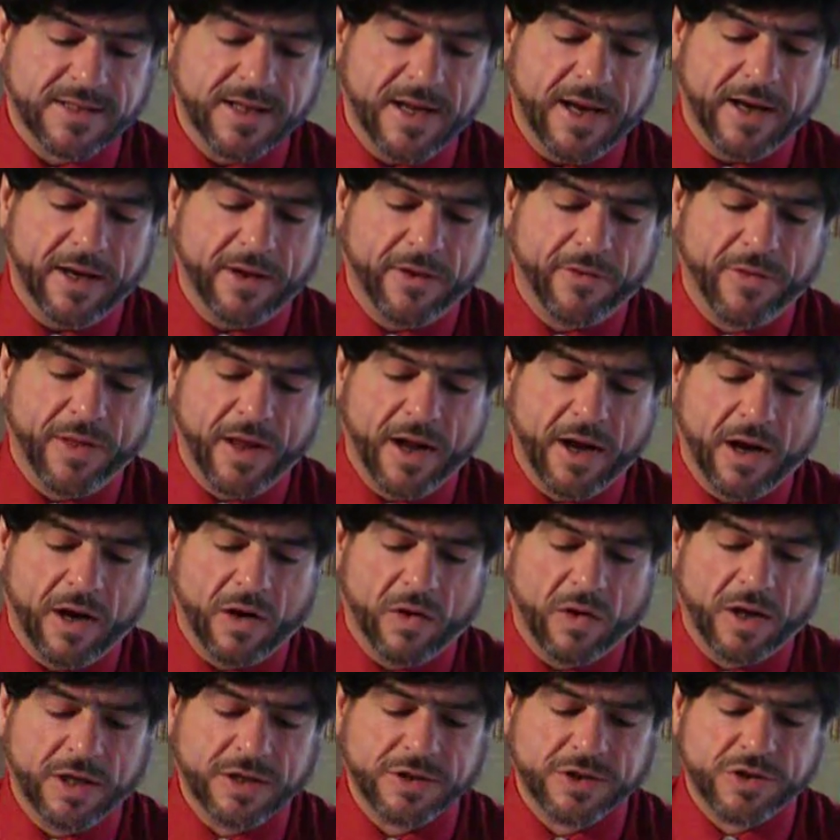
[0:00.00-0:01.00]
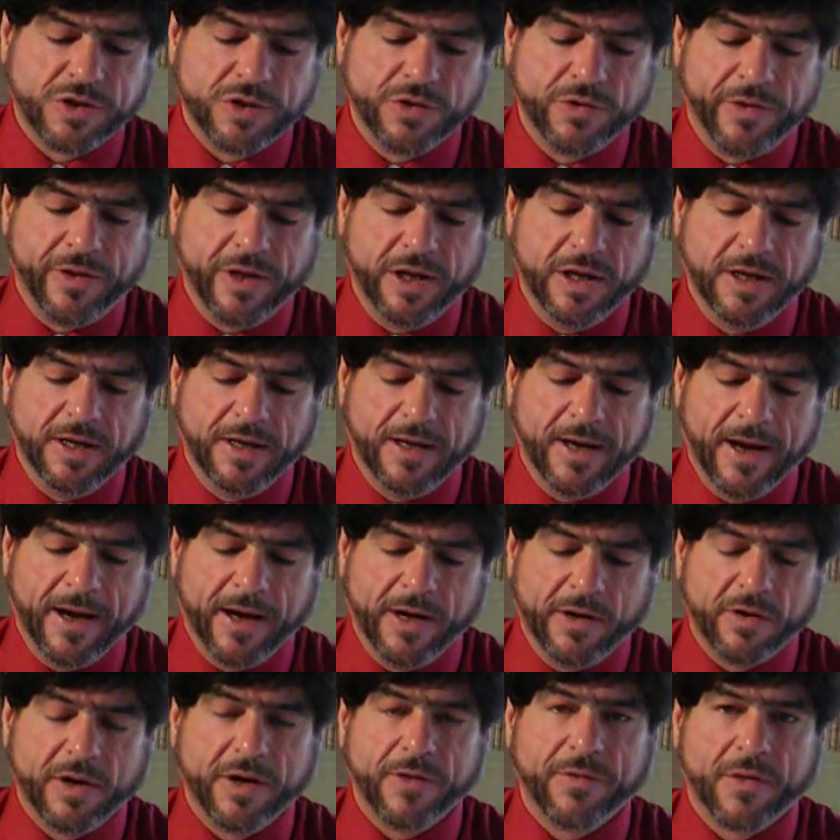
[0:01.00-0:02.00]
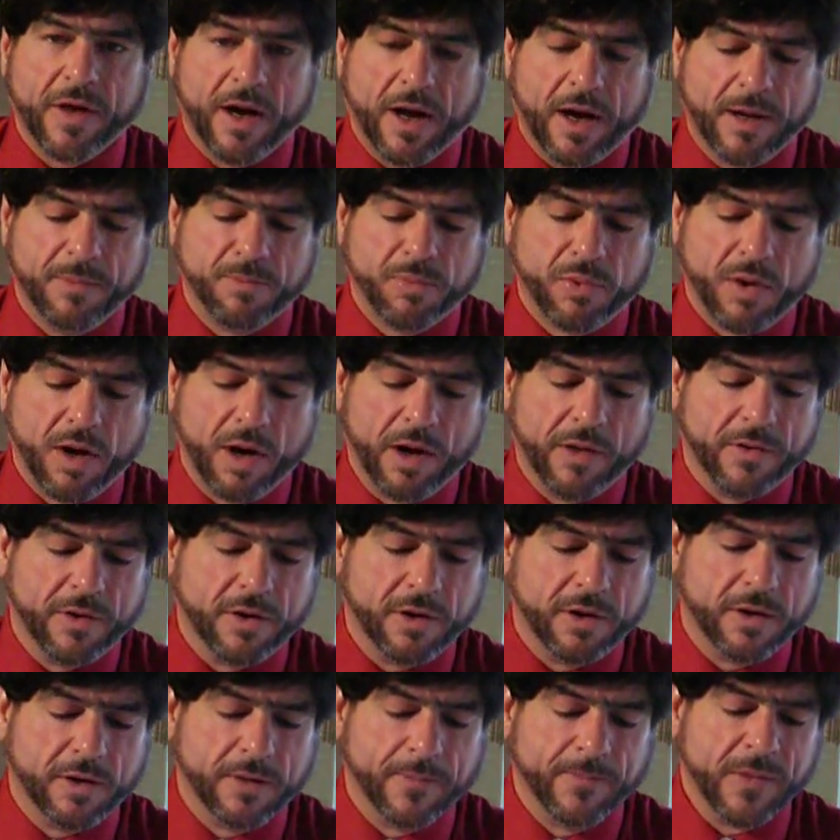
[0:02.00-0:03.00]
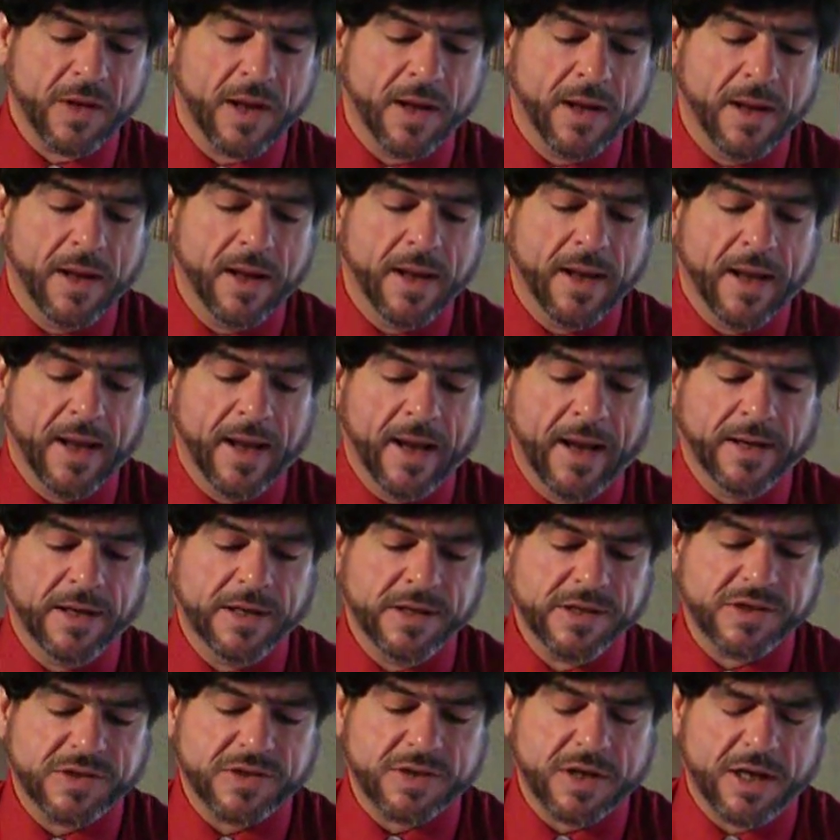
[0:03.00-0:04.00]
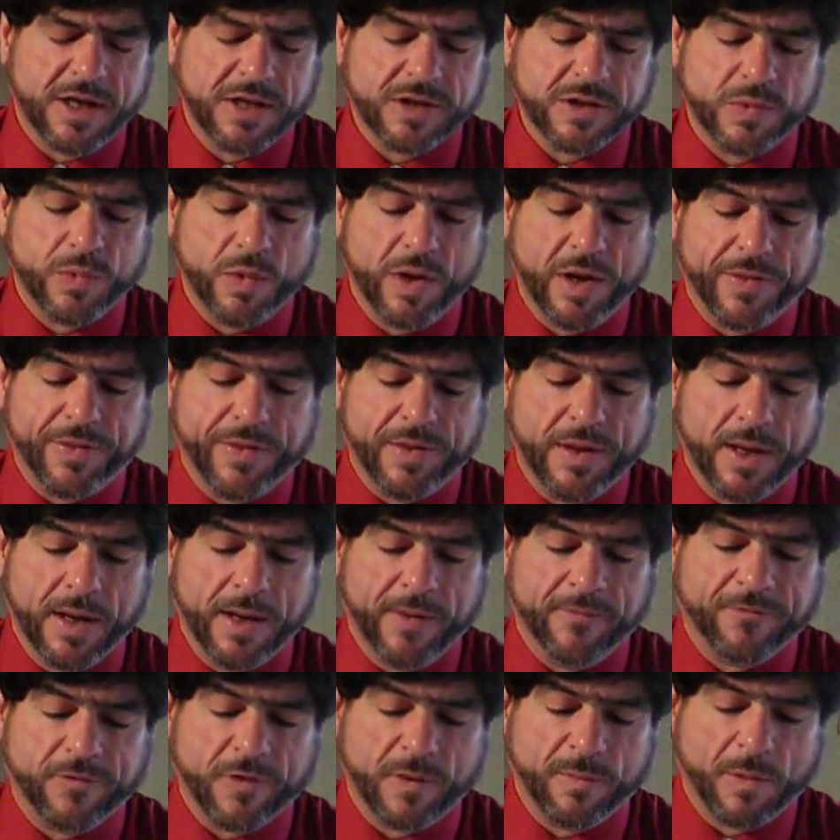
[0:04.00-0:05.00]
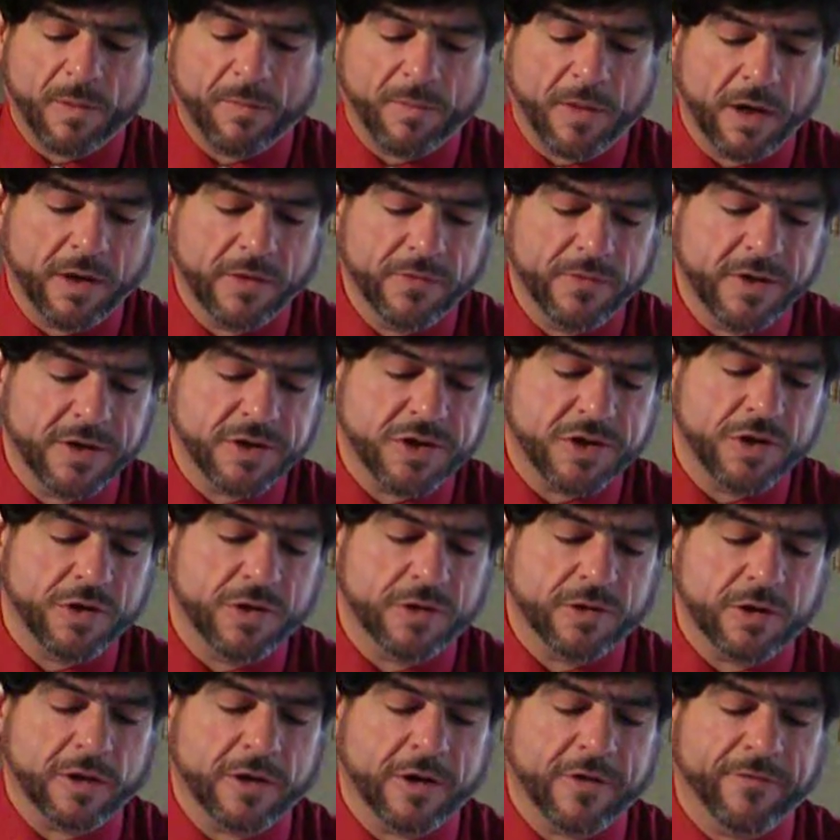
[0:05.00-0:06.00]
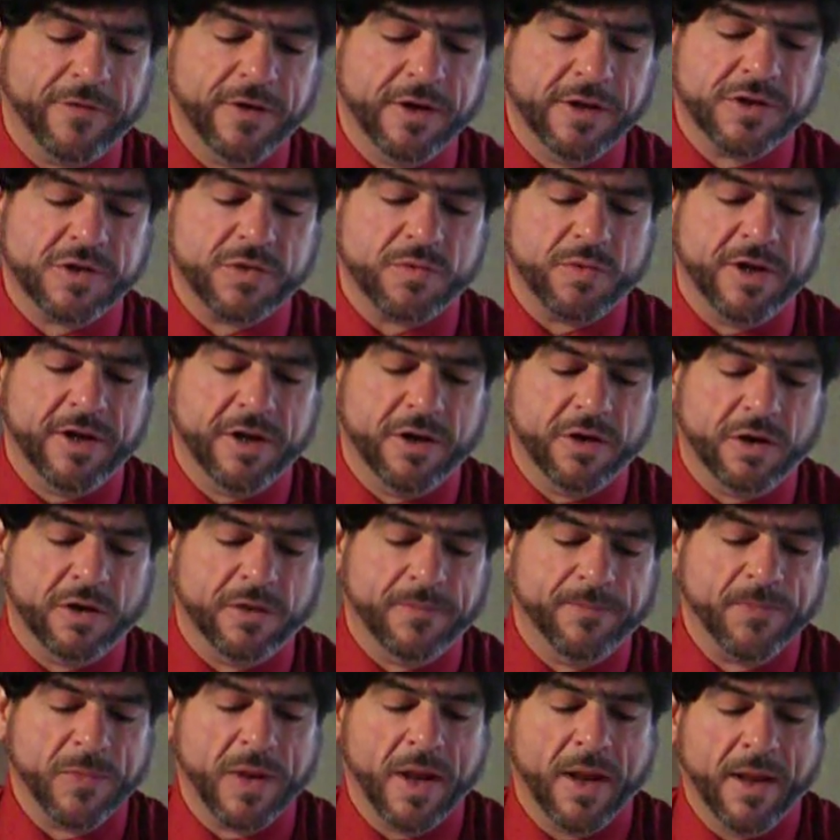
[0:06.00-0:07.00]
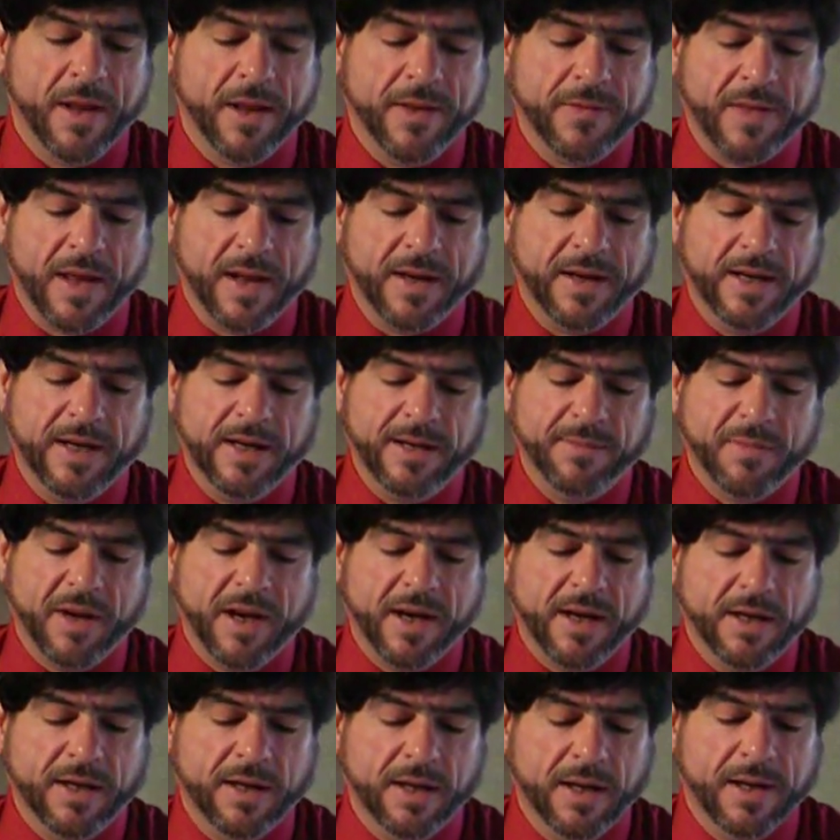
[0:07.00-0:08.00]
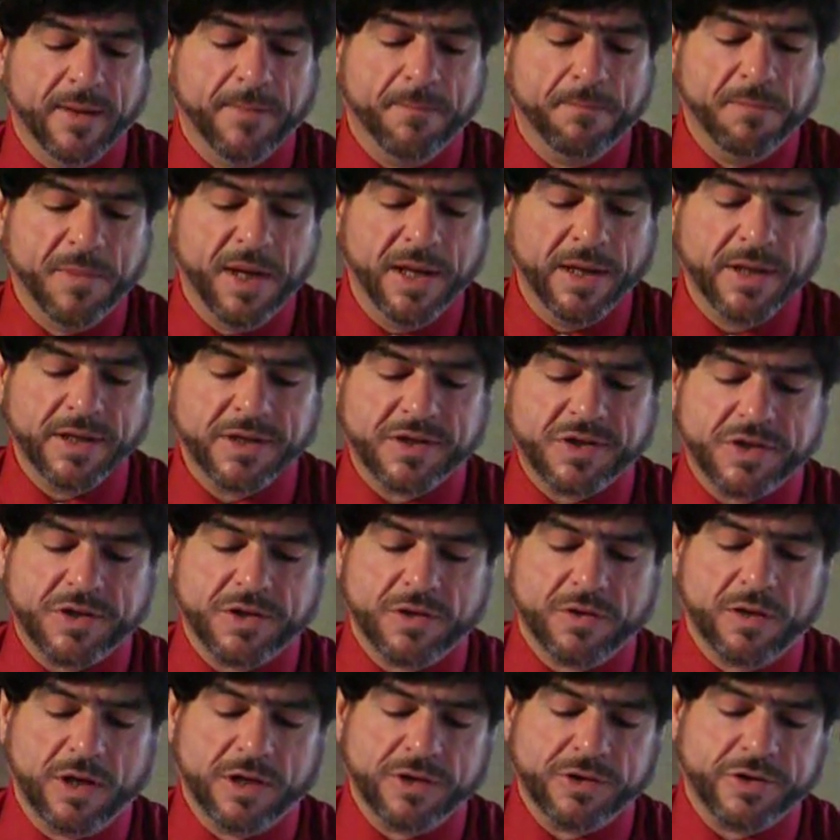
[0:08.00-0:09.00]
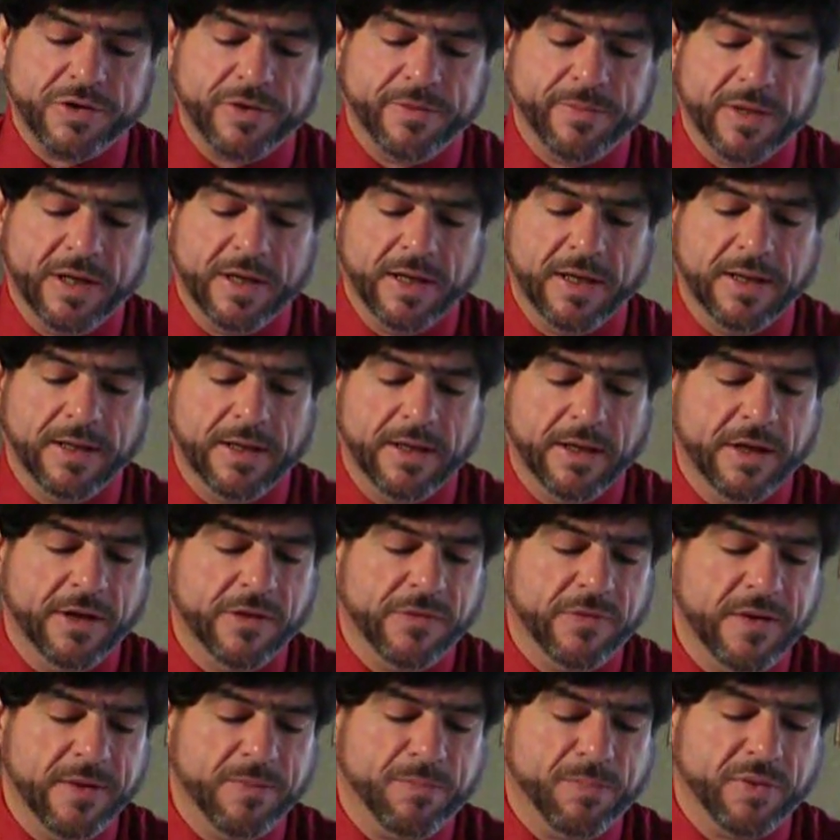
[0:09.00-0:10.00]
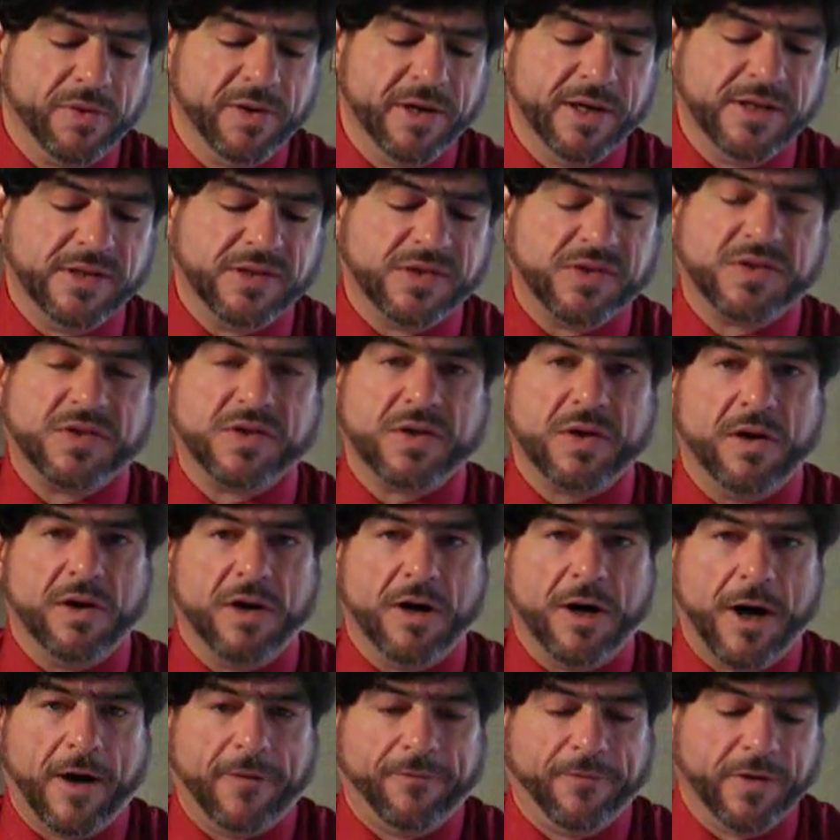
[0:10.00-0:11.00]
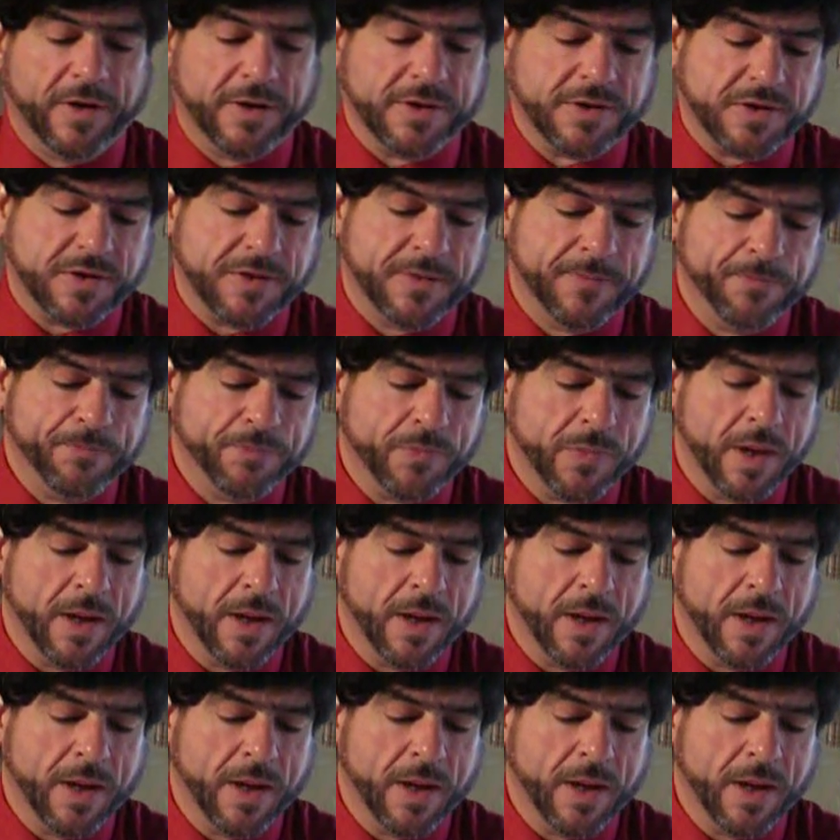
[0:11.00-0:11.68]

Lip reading: take thou unto thee Aaron thy brother, and his sons with him from among the children of Israel, that he may minister unto me in the priest's office.